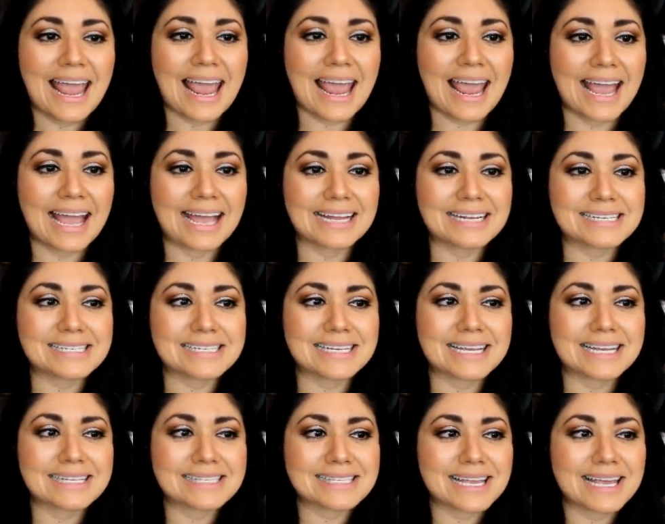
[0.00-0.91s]
And
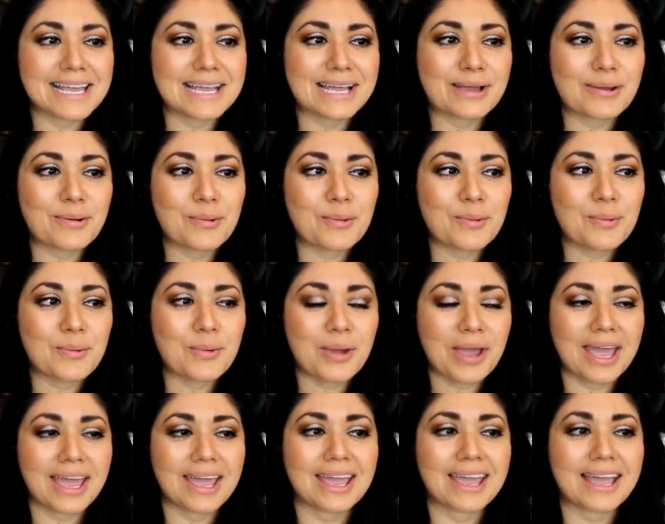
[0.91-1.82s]
it's like
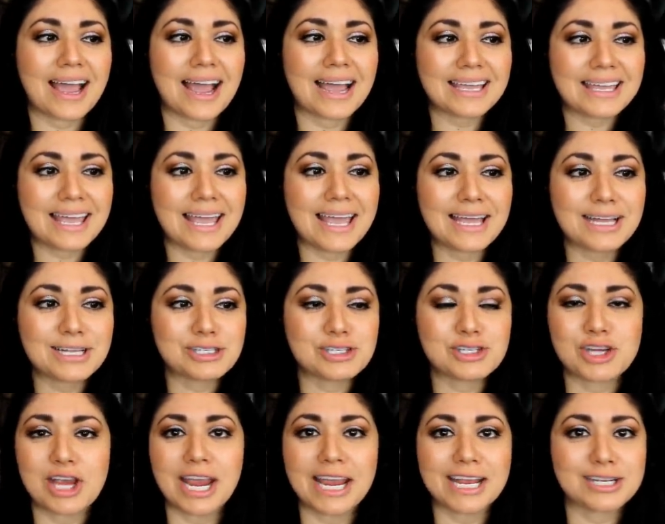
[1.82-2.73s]
okay, I can't
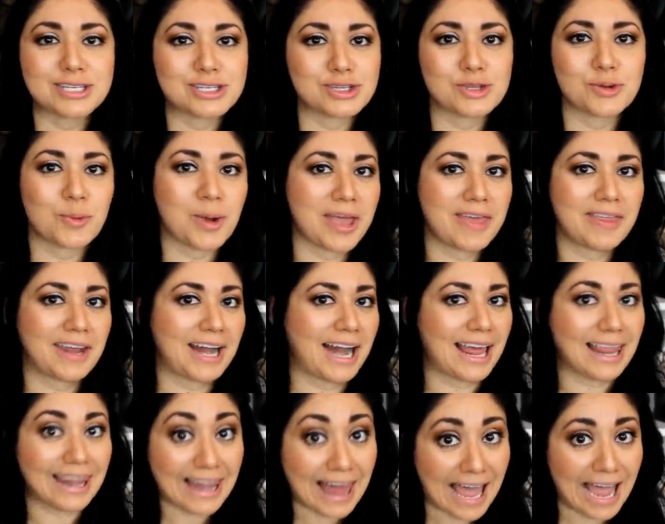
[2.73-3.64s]
change the way that
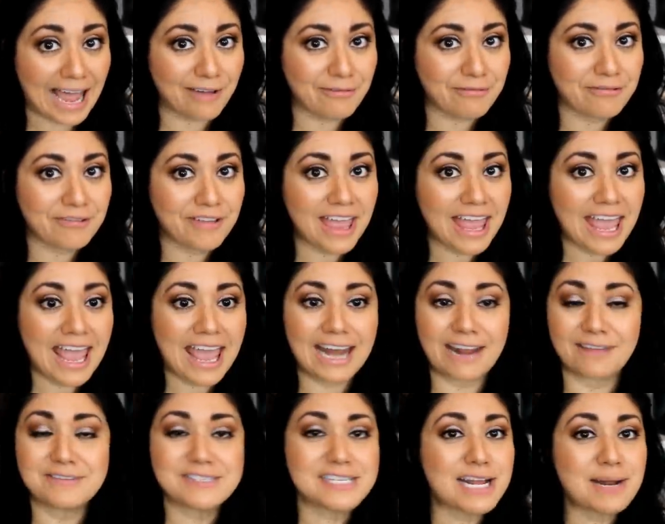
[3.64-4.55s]
I laugh.
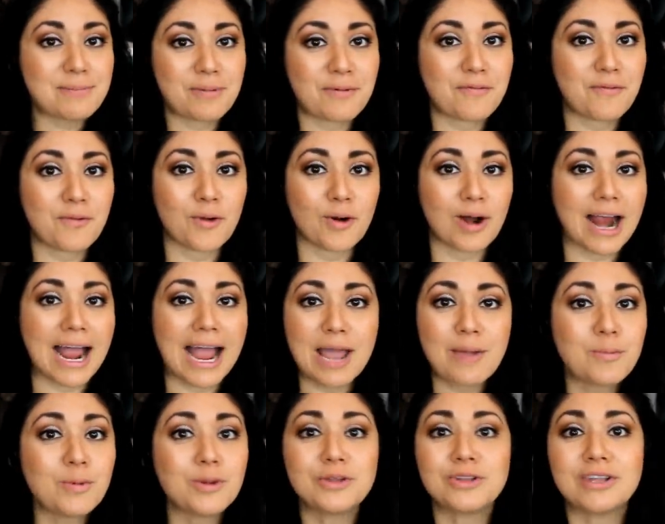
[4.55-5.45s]
And I've said it before,
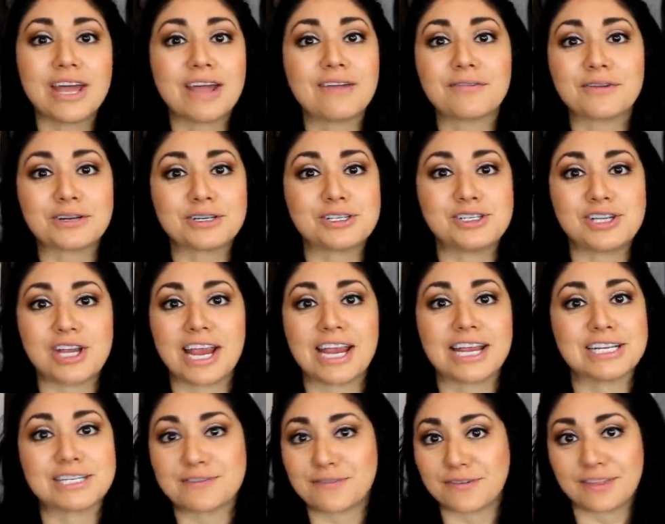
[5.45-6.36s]
I will never
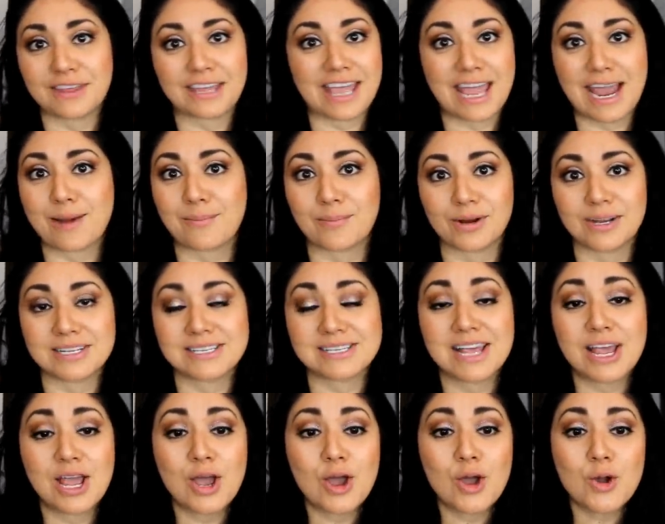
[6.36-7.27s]
change for the
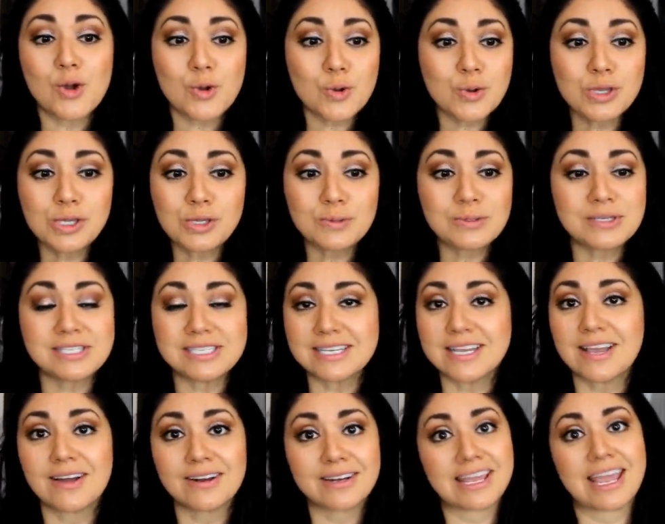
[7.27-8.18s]
cameras. Who you
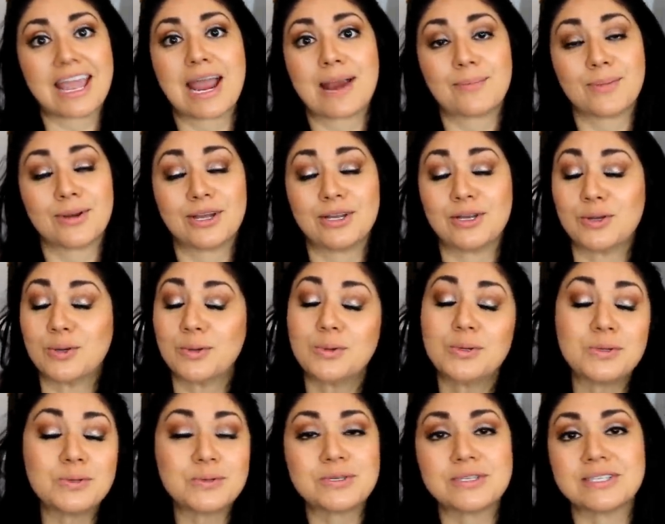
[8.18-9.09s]
see on camera and who
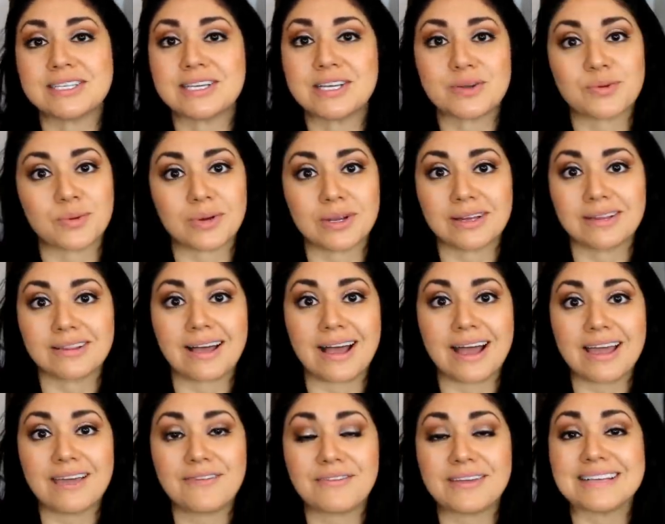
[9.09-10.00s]
you see in real
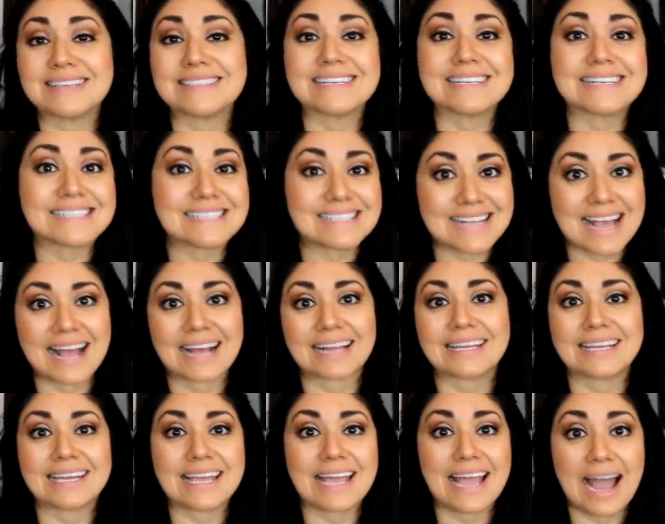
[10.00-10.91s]
life is
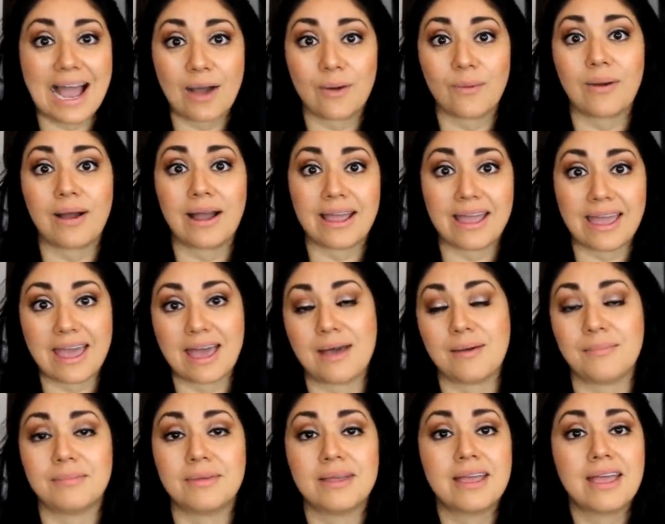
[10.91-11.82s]
exactly how I
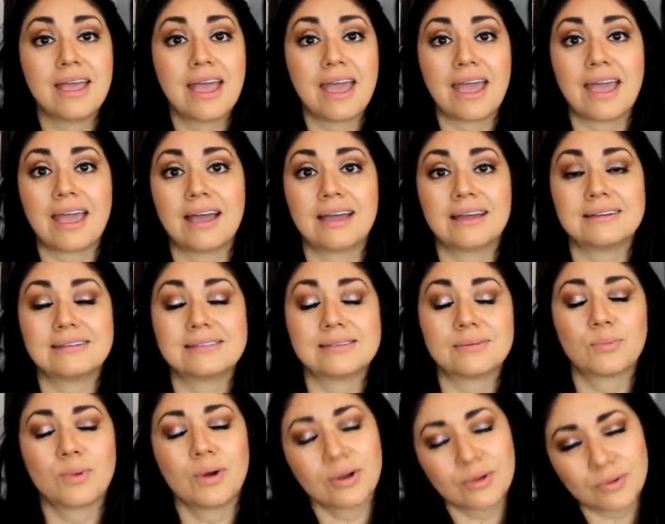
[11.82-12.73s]
am. And
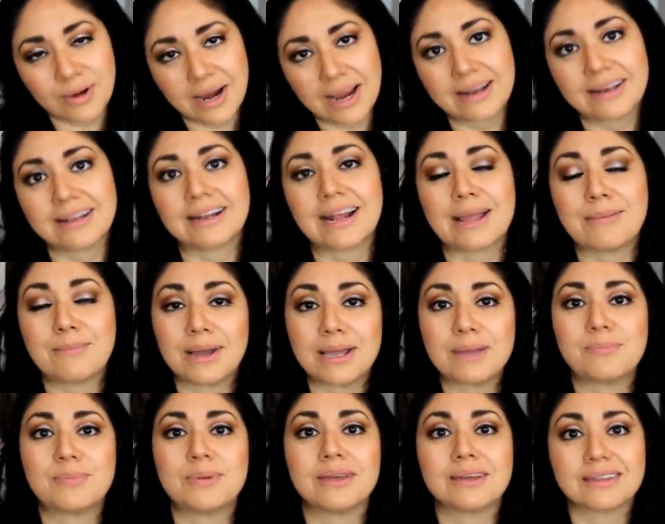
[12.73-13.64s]
well, granted, I
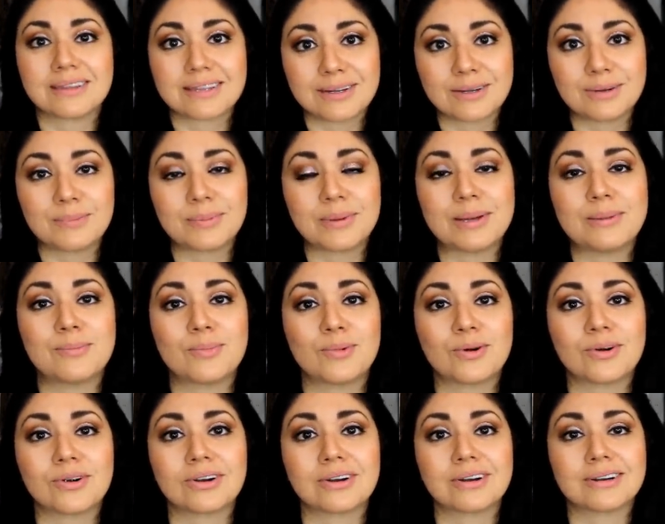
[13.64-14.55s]
might be a little bit
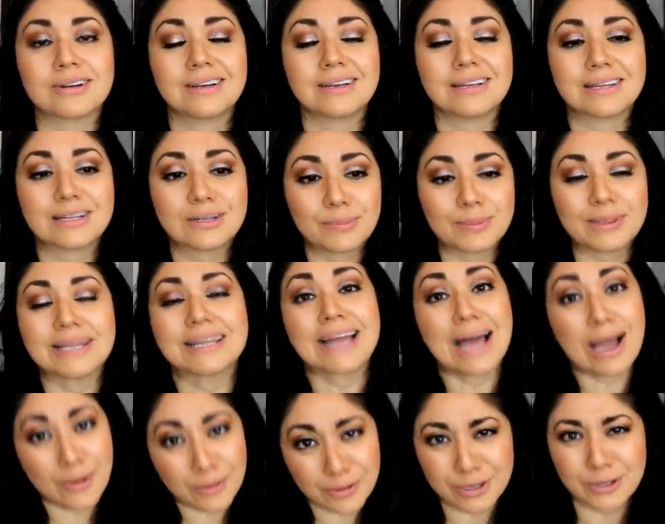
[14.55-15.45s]
more, a little bit
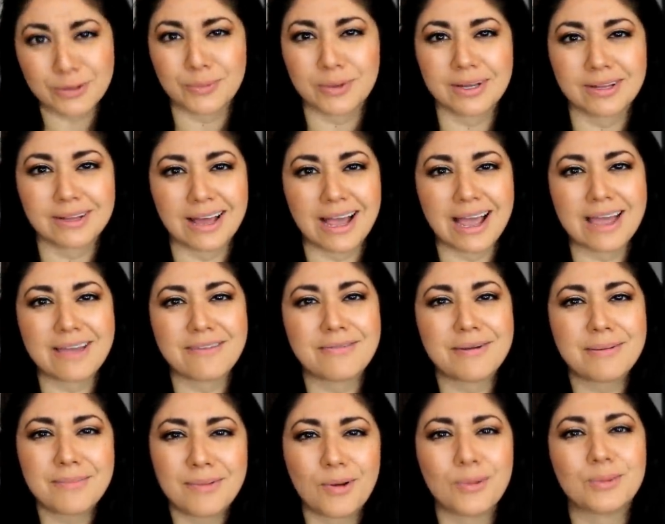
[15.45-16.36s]
louder in real life.
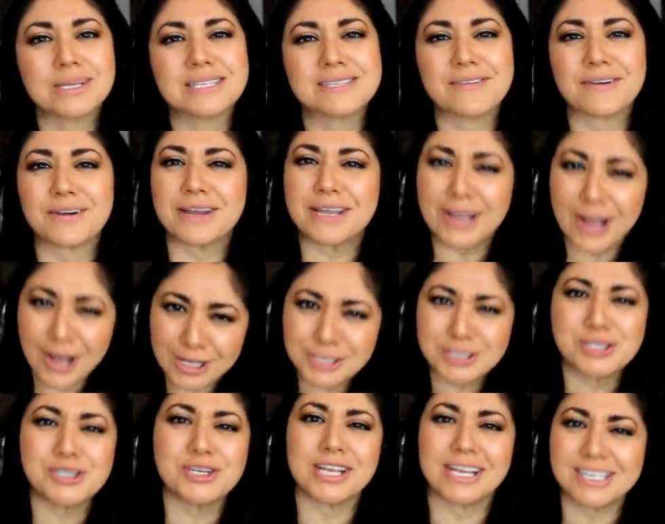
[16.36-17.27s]
I'm always very
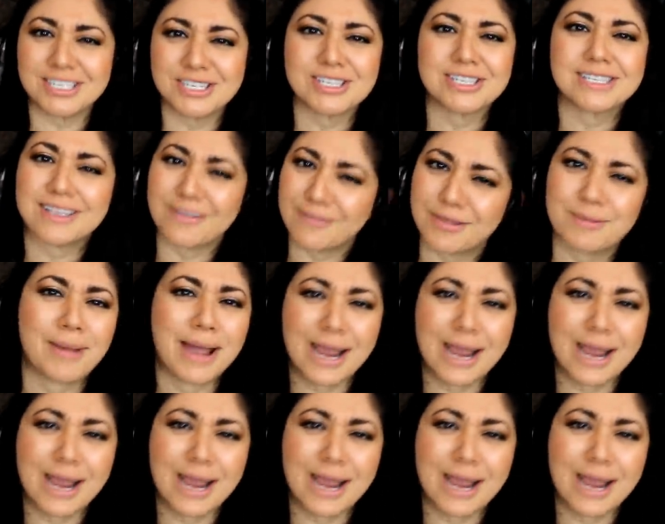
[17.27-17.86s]
conscientious of the